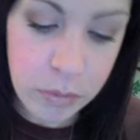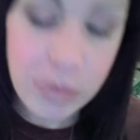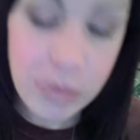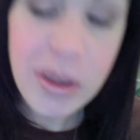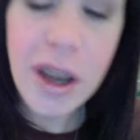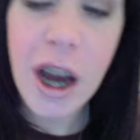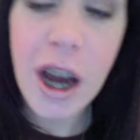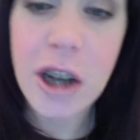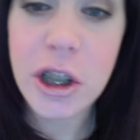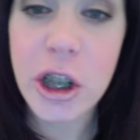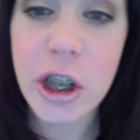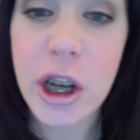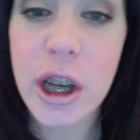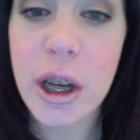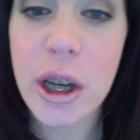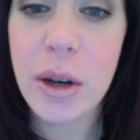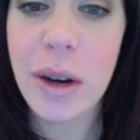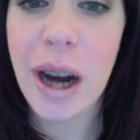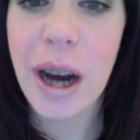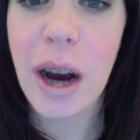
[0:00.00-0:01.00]
I'll show
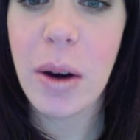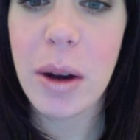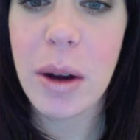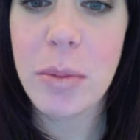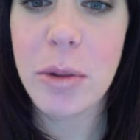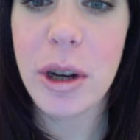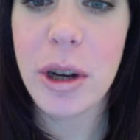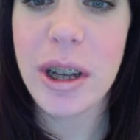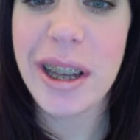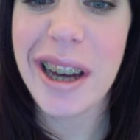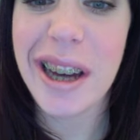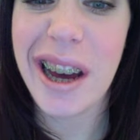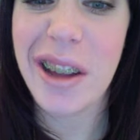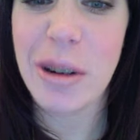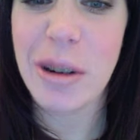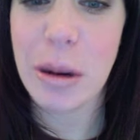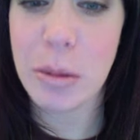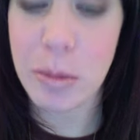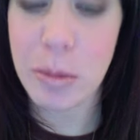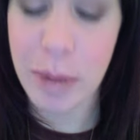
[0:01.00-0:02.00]
you how I put the other
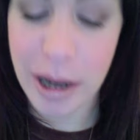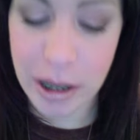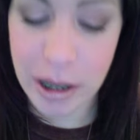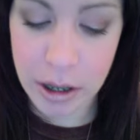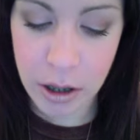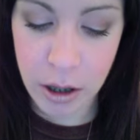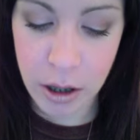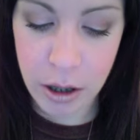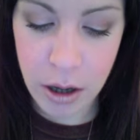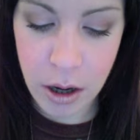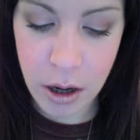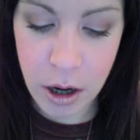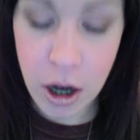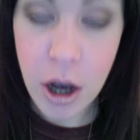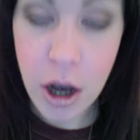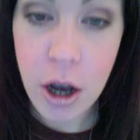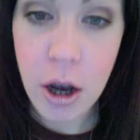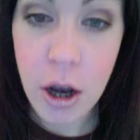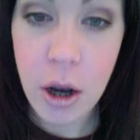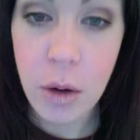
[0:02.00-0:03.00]
rubber bands on,
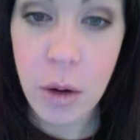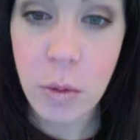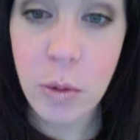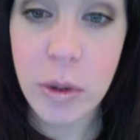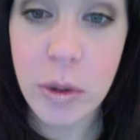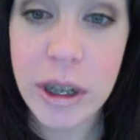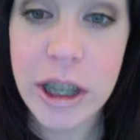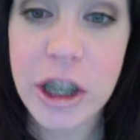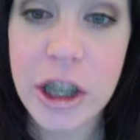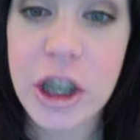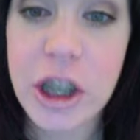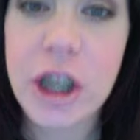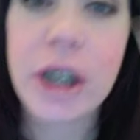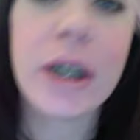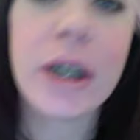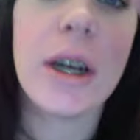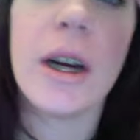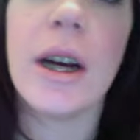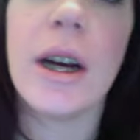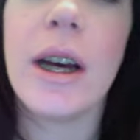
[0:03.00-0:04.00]
which
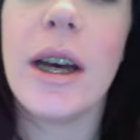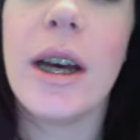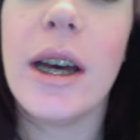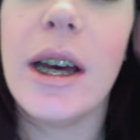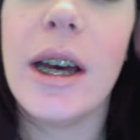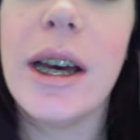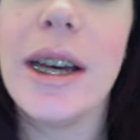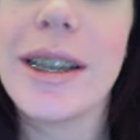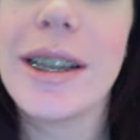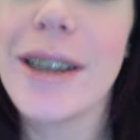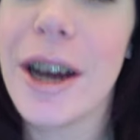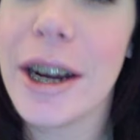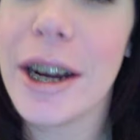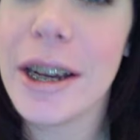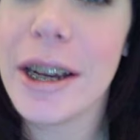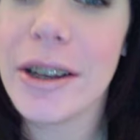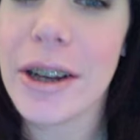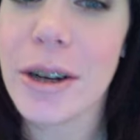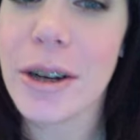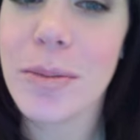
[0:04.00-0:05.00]
is a lot
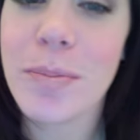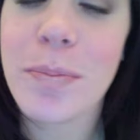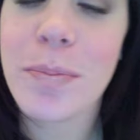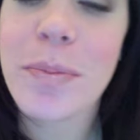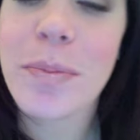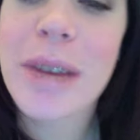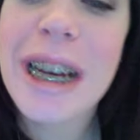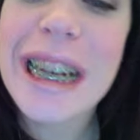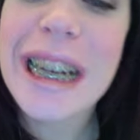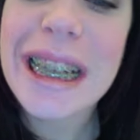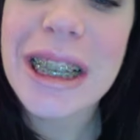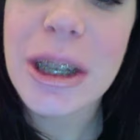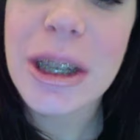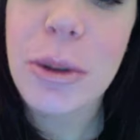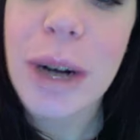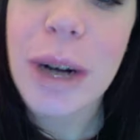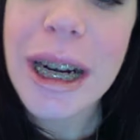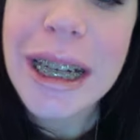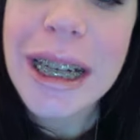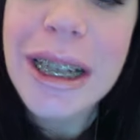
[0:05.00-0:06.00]
easier. So
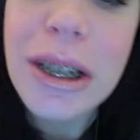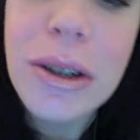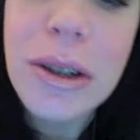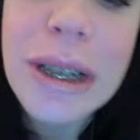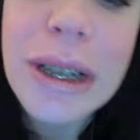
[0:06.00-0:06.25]
what I do